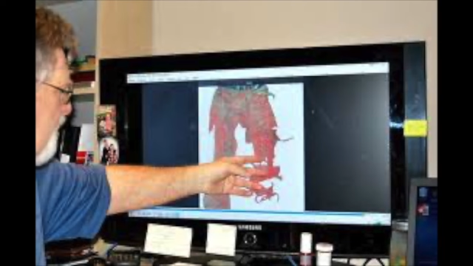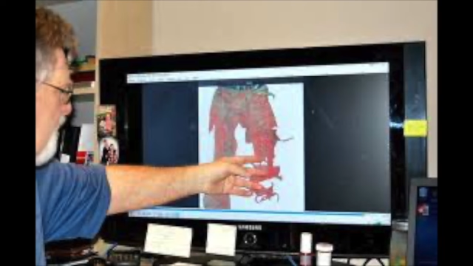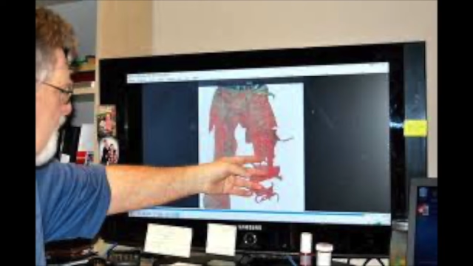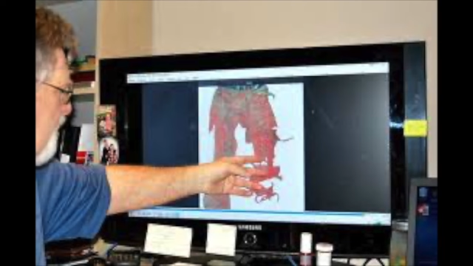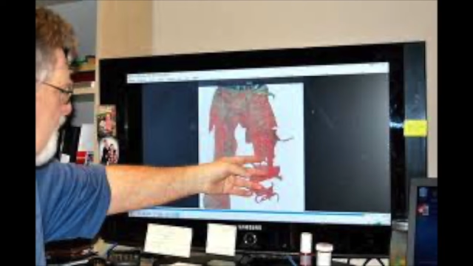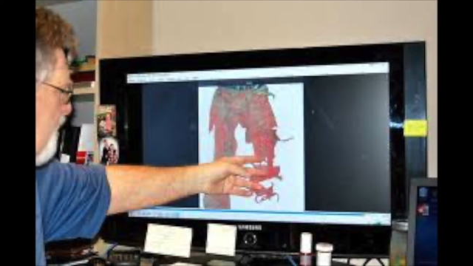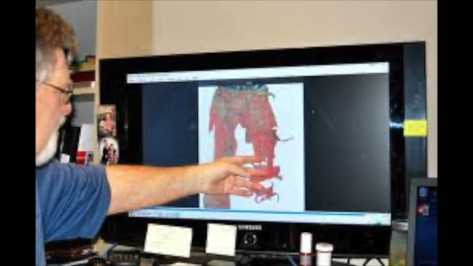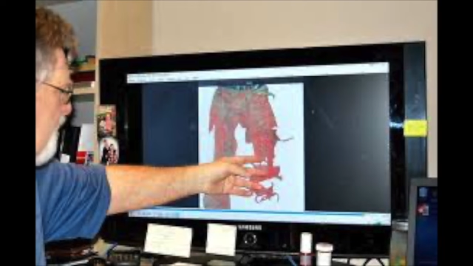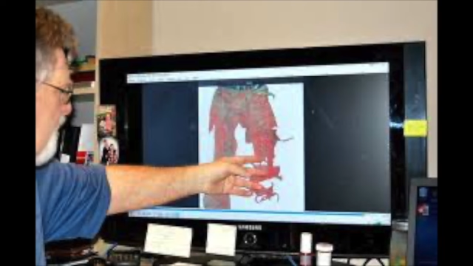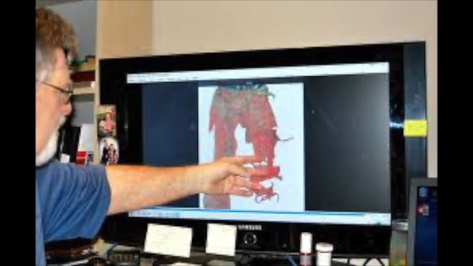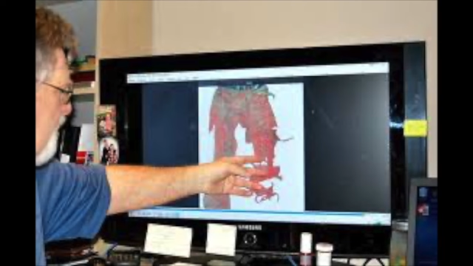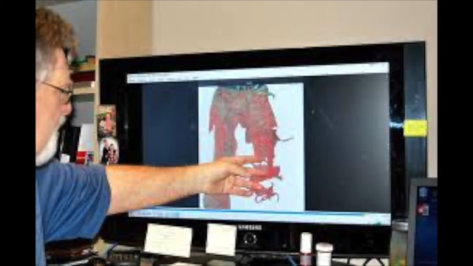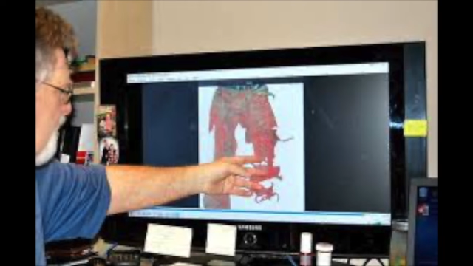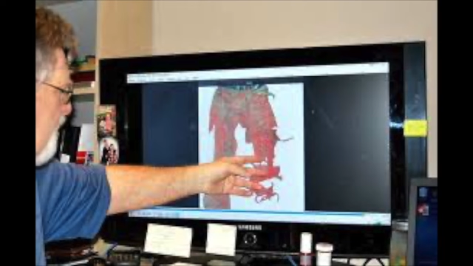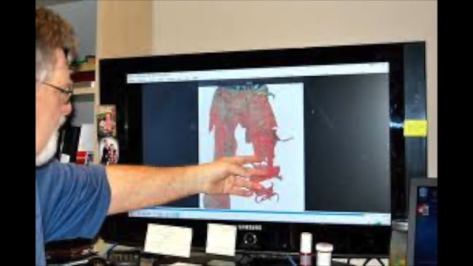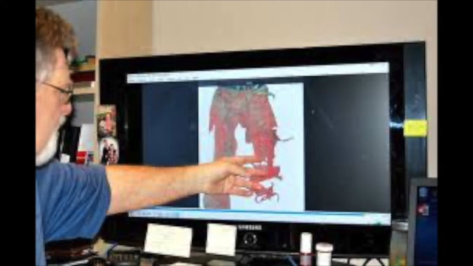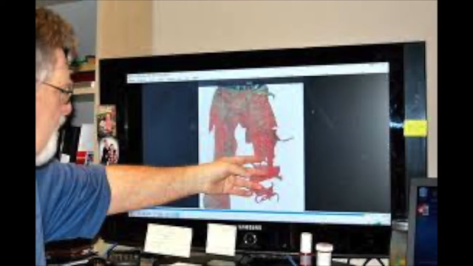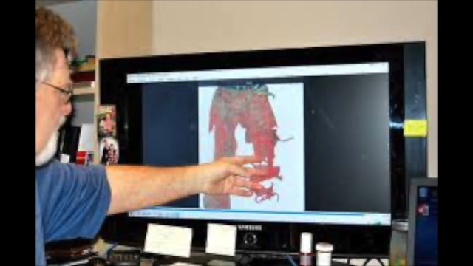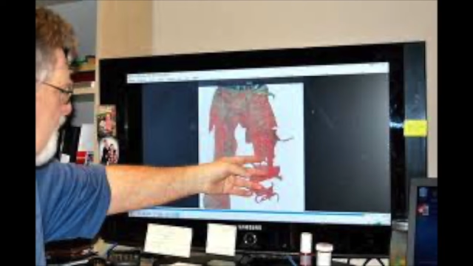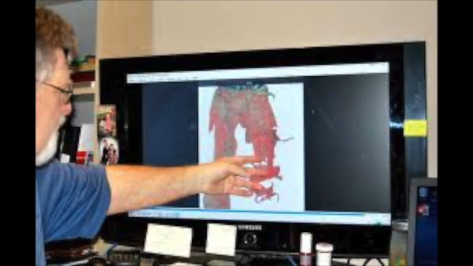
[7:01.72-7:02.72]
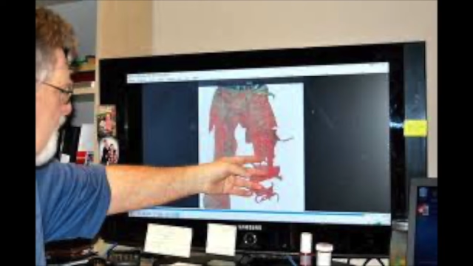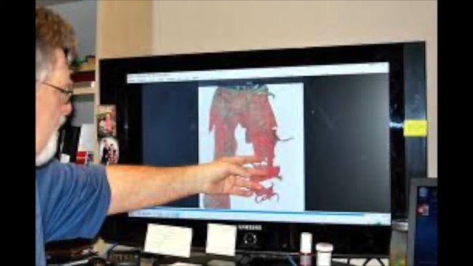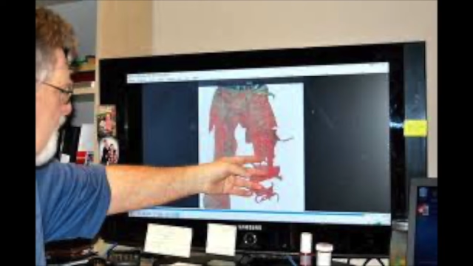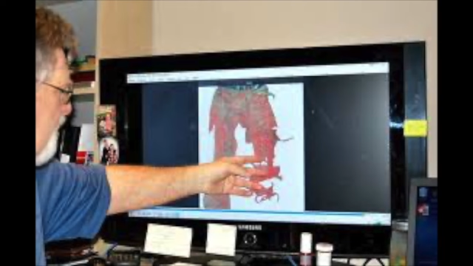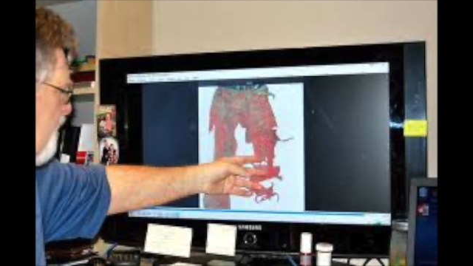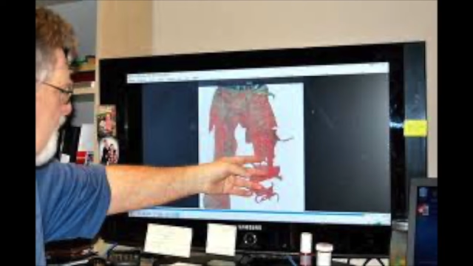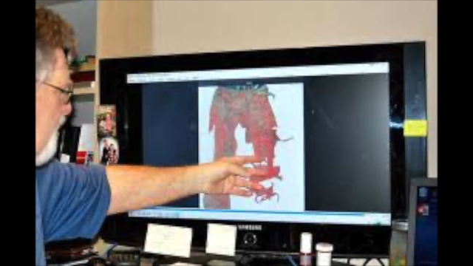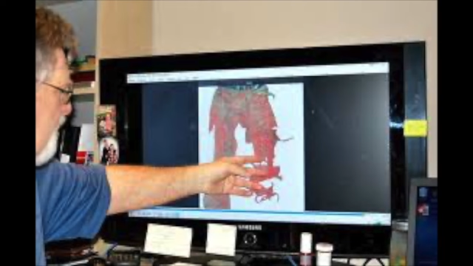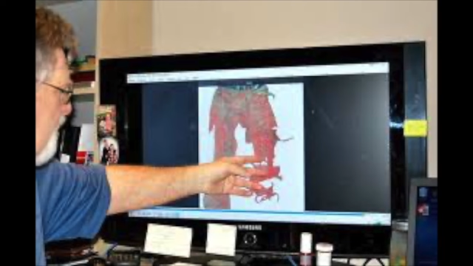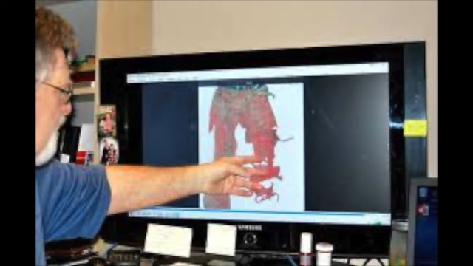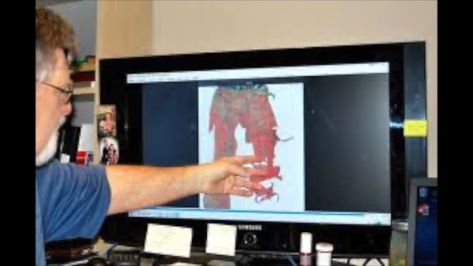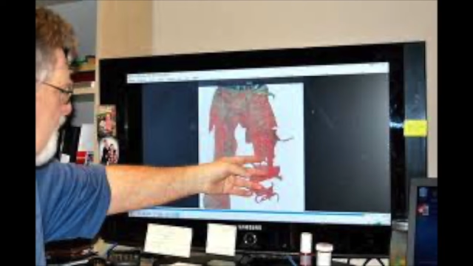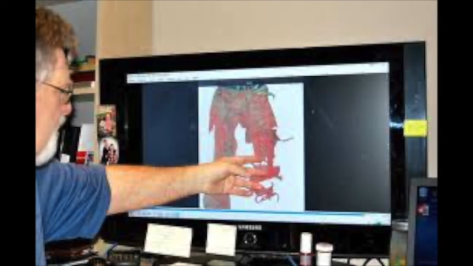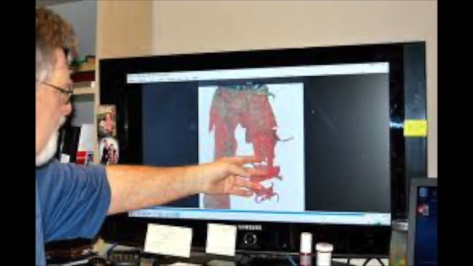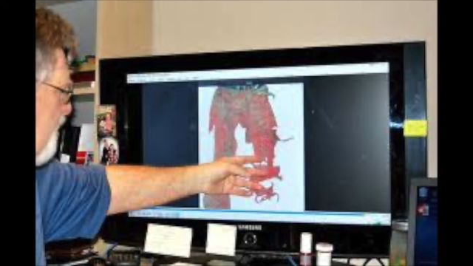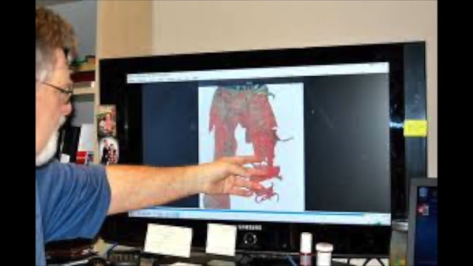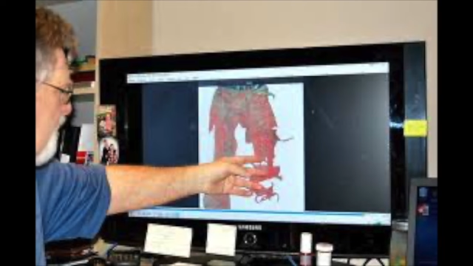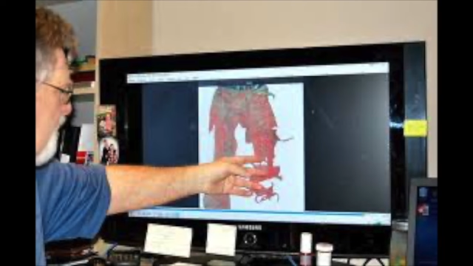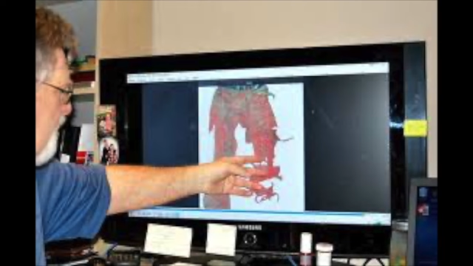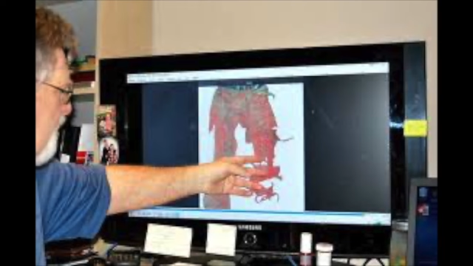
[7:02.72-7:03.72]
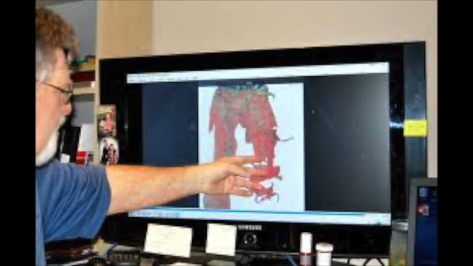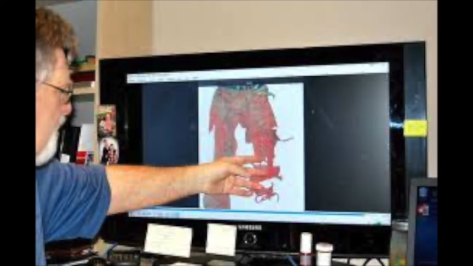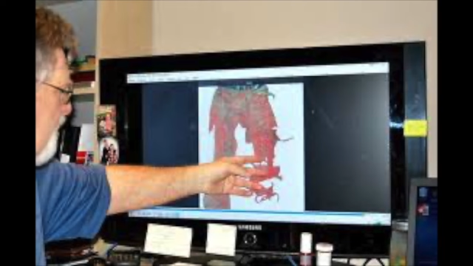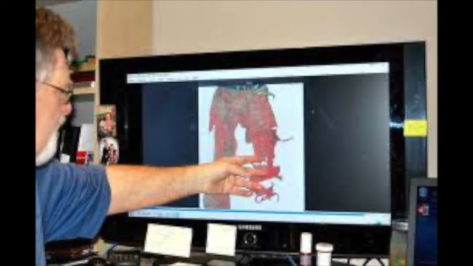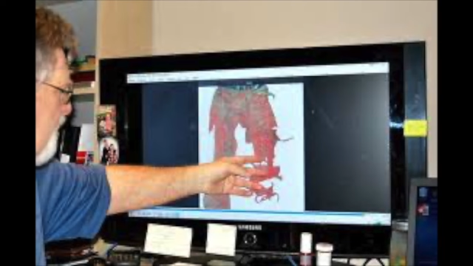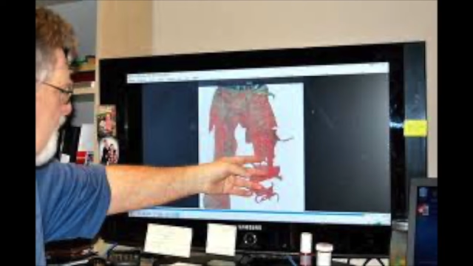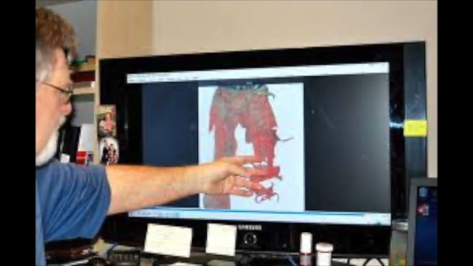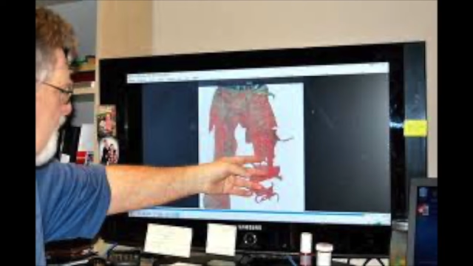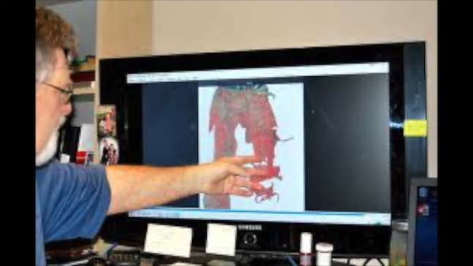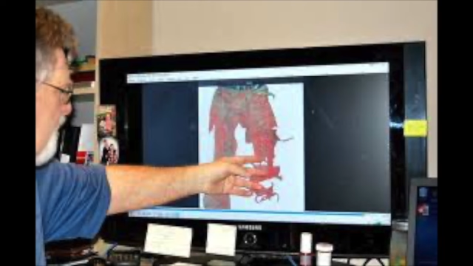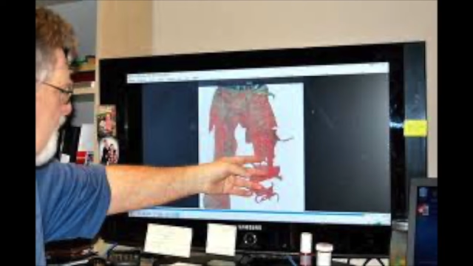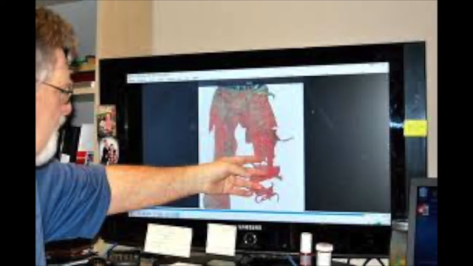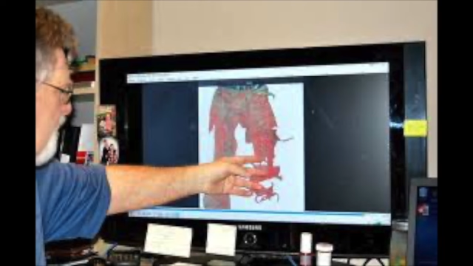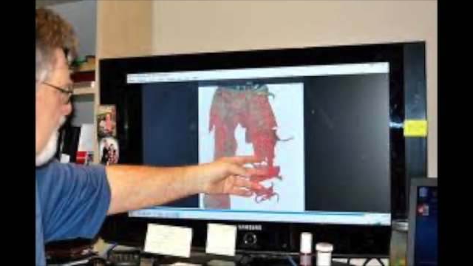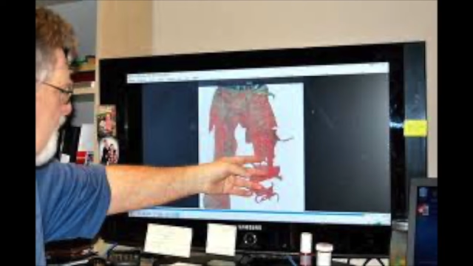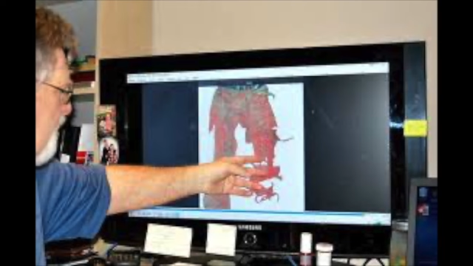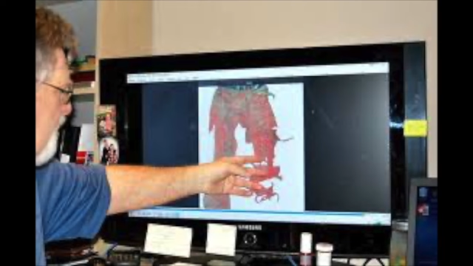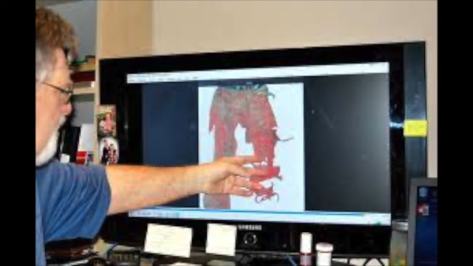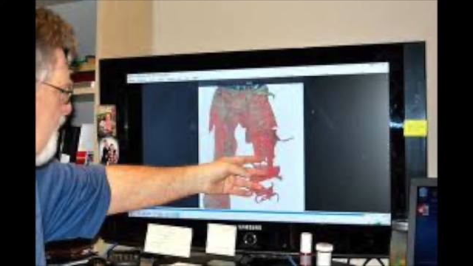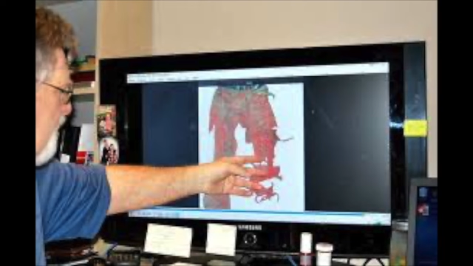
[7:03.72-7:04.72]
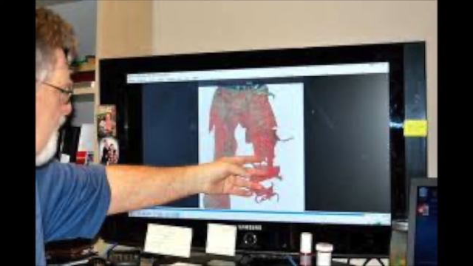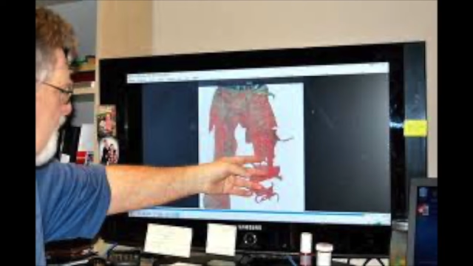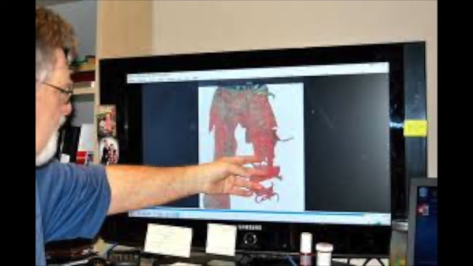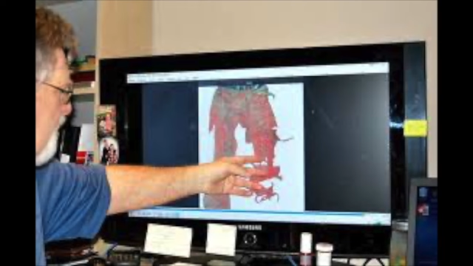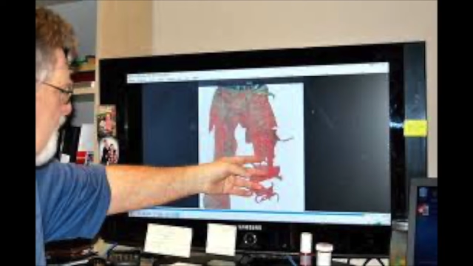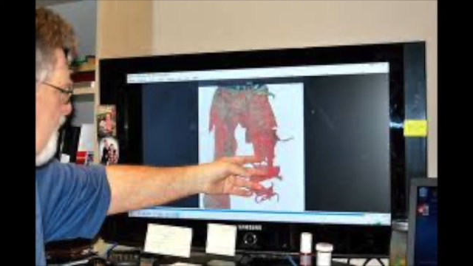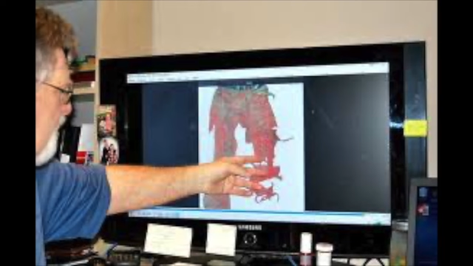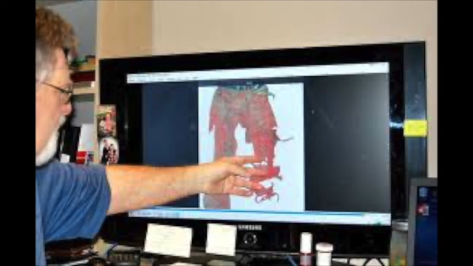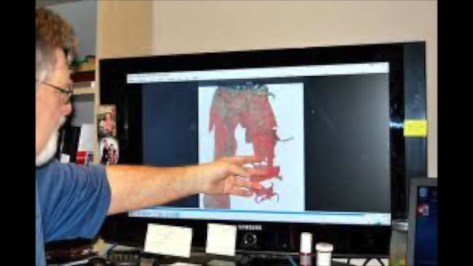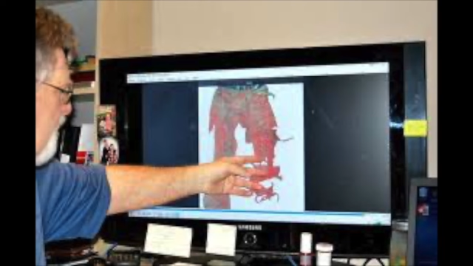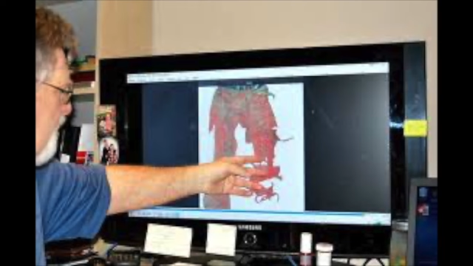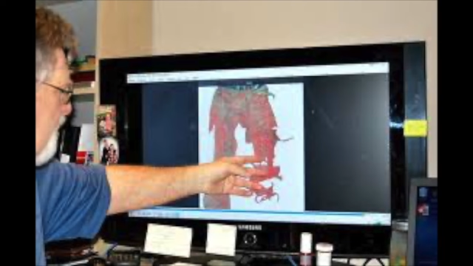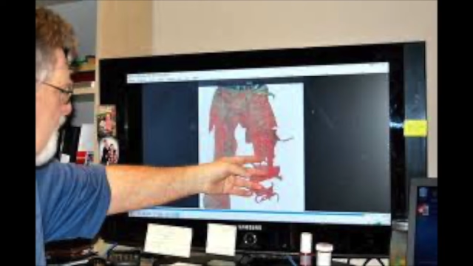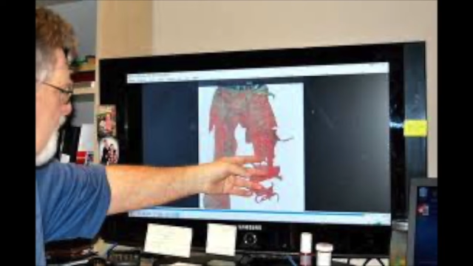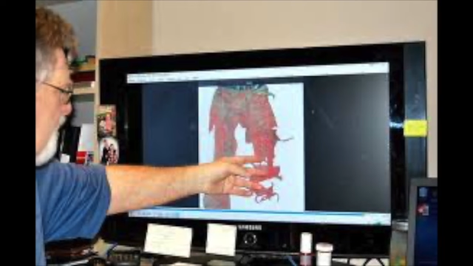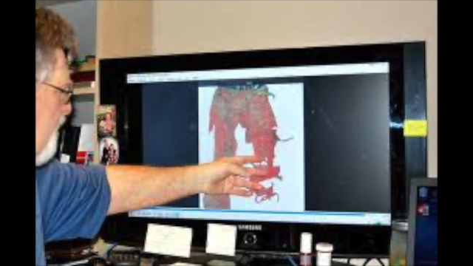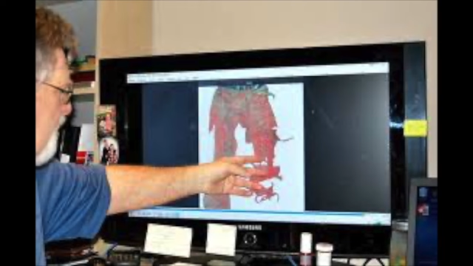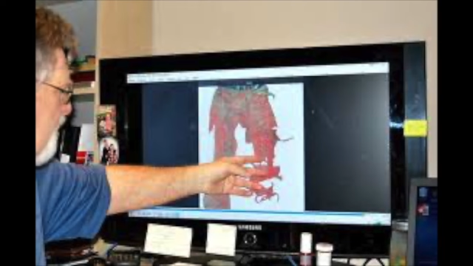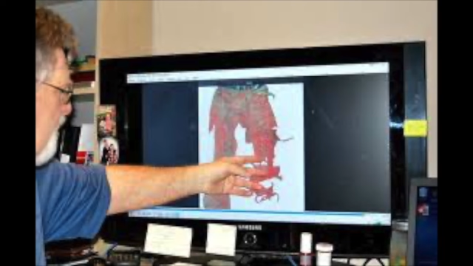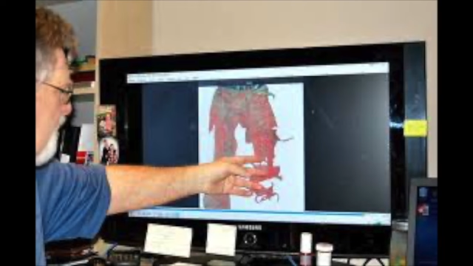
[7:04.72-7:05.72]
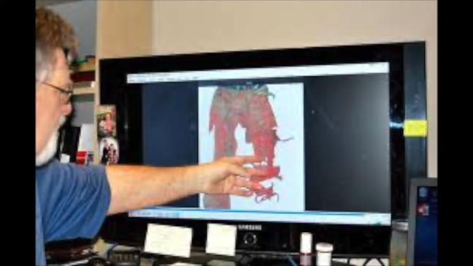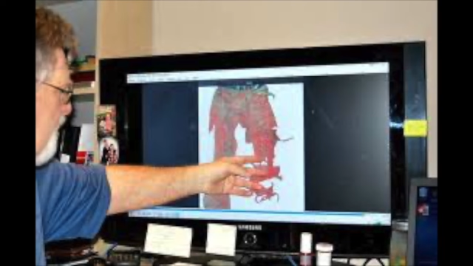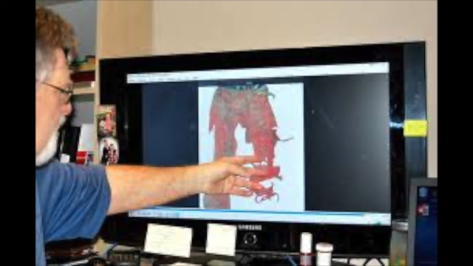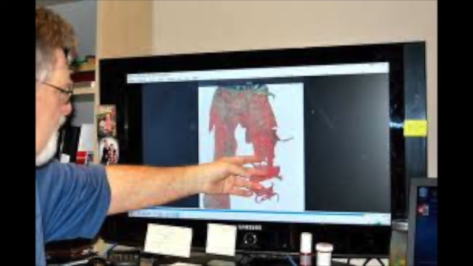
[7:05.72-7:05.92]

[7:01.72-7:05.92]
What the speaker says: No face is visible, so there are no lips to read.